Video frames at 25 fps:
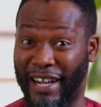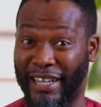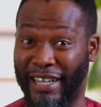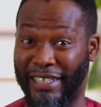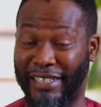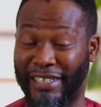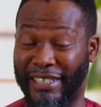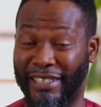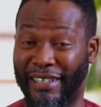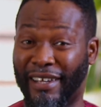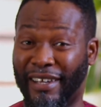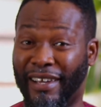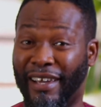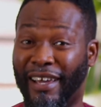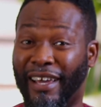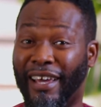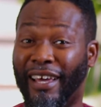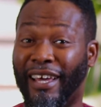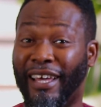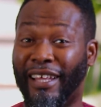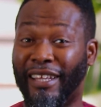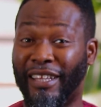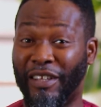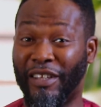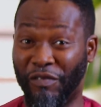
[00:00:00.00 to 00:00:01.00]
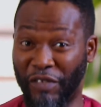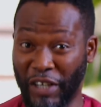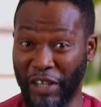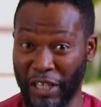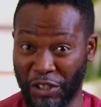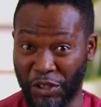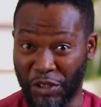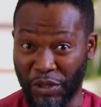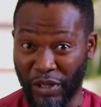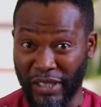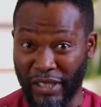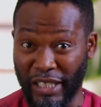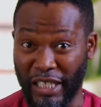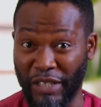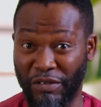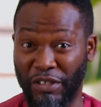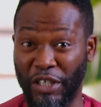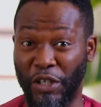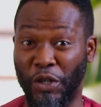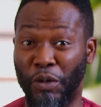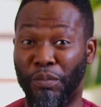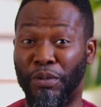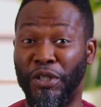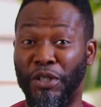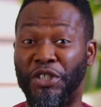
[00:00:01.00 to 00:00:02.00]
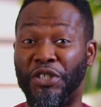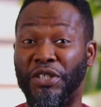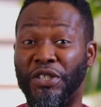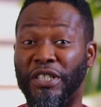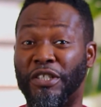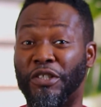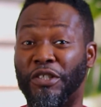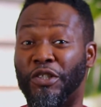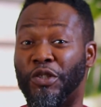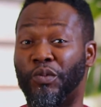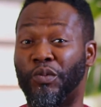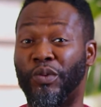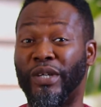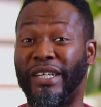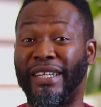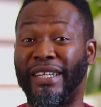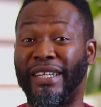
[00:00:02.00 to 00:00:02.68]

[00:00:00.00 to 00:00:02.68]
the lights that were coming in,